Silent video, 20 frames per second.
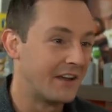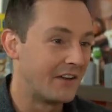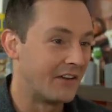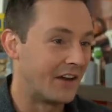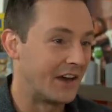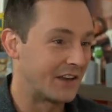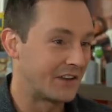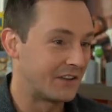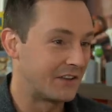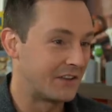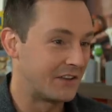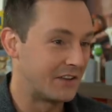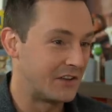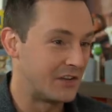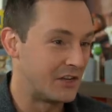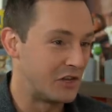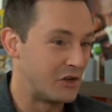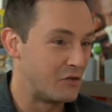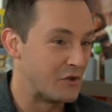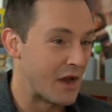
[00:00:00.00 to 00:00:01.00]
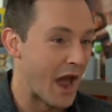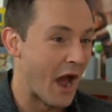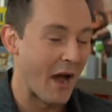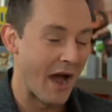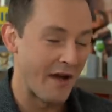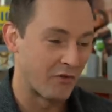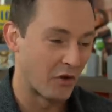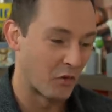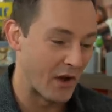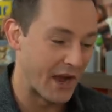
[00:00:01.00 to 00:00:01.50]
Like, you now
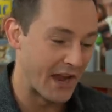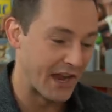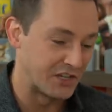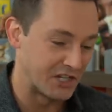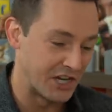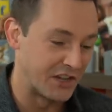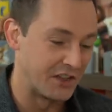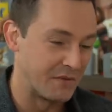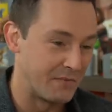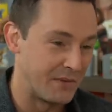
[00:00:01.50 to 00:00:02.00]
have a range in the